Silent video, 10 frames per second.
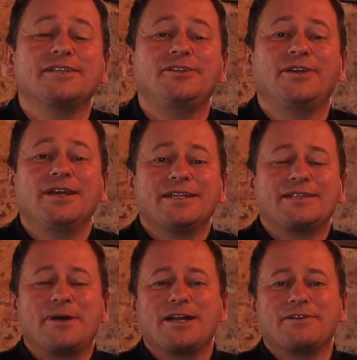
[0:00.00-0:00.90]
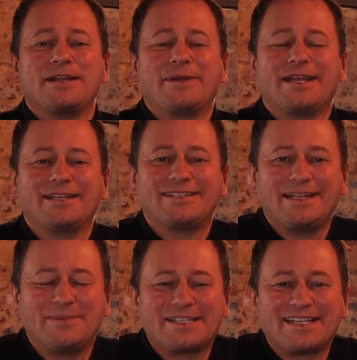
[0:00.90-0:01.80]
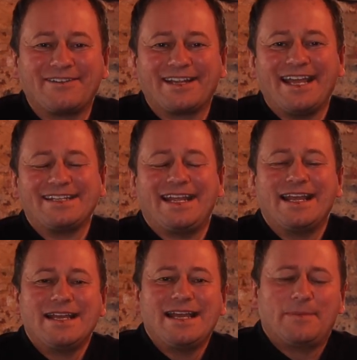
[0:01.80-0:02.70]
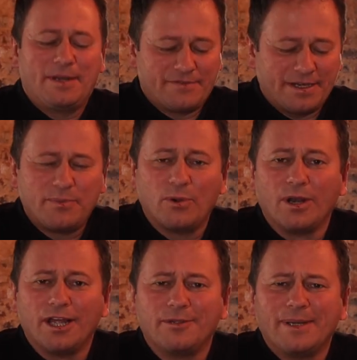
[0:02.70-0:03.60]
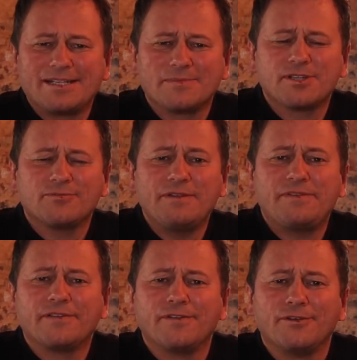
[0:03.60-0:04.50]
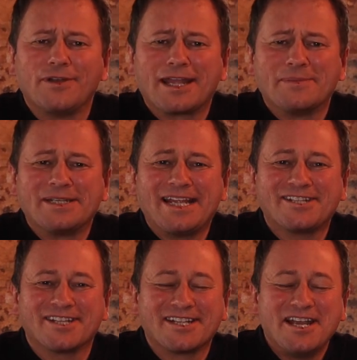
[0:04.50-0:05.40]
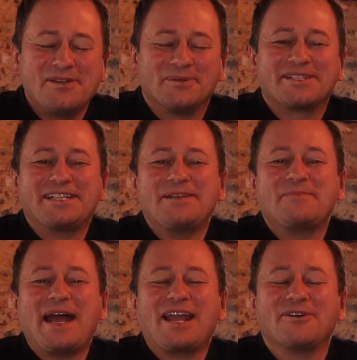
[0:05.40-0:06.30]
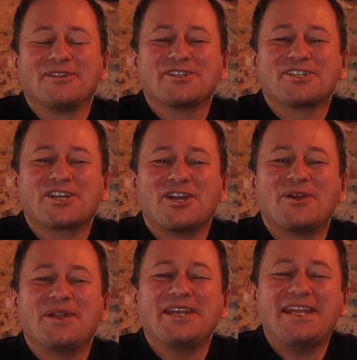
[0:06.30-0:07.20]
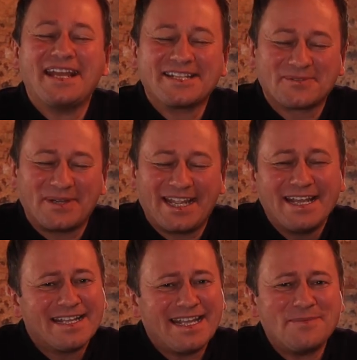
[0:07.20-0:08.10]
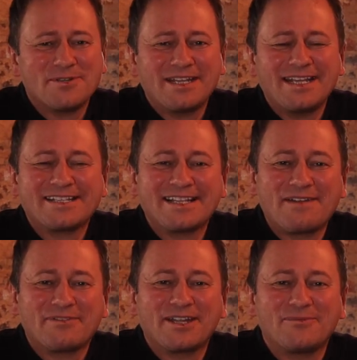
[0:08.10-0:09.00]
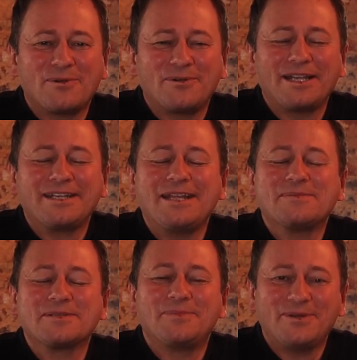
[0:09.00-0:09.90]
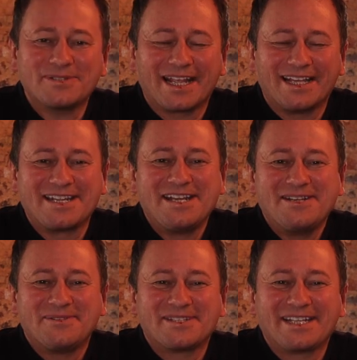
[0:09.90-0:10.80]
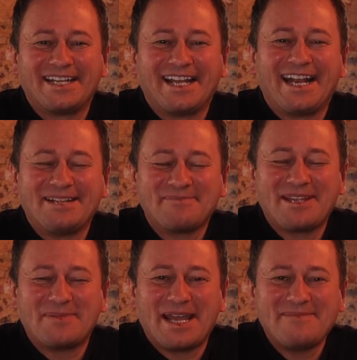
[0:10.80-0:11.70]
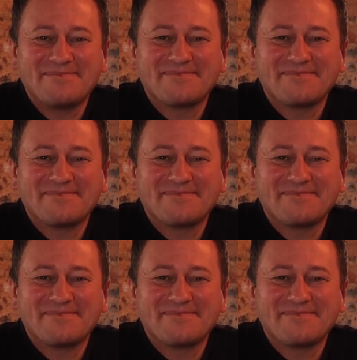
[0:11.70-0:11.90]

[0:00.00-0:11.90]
to Mark Renwick and the team at Serengeti, and my friend Paula, who made some terrific food recommendations. We'll see you back on the show next week. Keep drinking South African wine, keep supporting it. We'll see you later. Goodbye.